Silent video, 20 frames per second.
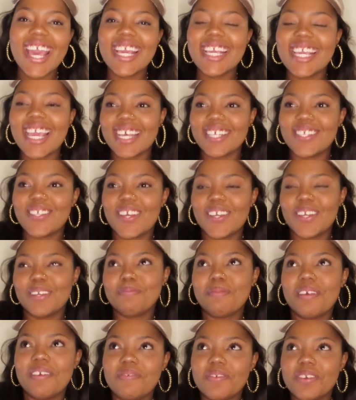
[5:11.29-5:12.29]
Yeah, so I
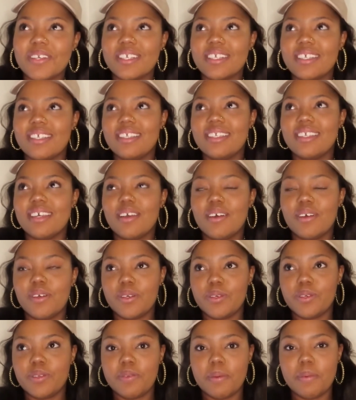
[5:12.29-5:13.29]
got my first
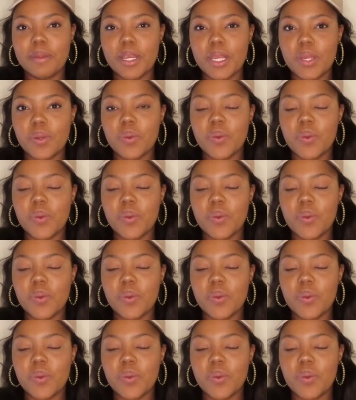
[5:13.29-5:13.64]
host family